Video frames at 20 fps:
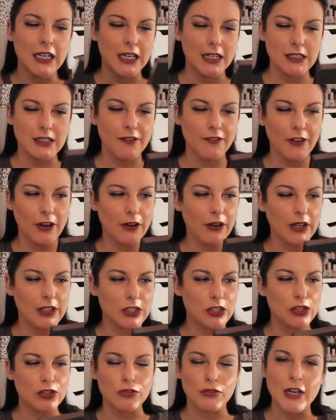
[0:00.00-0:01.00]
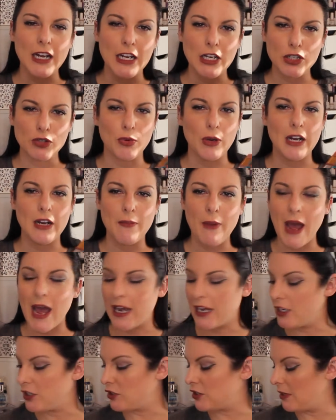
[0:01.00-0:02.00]
It's a very strange way to
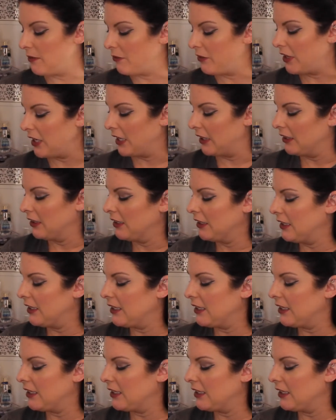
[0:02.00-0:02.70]
package something.